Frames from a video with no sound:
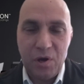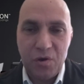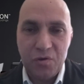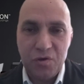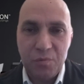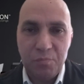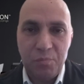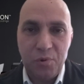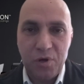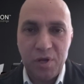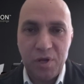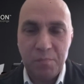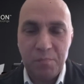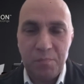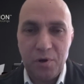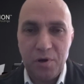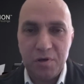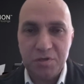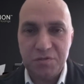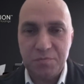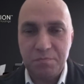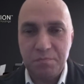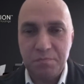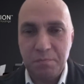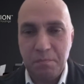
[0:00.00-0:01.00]
your boarding
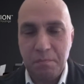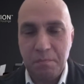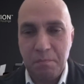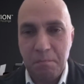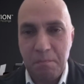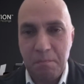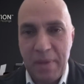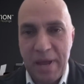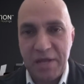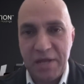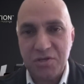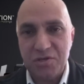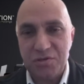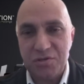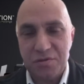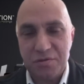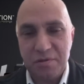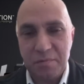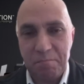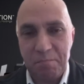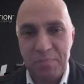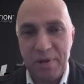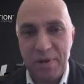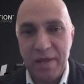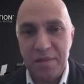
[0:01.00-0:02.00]
pass match
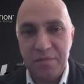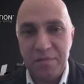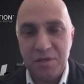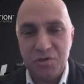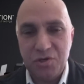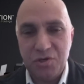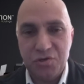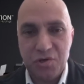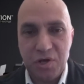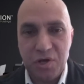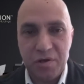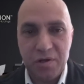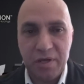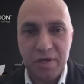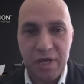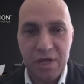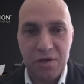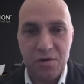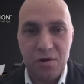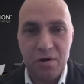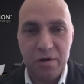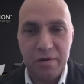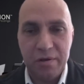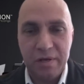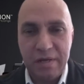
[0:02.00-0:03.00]
the plane that you're trying to
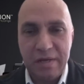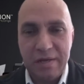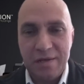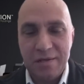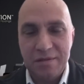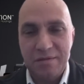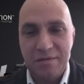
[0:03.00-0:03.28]
get on?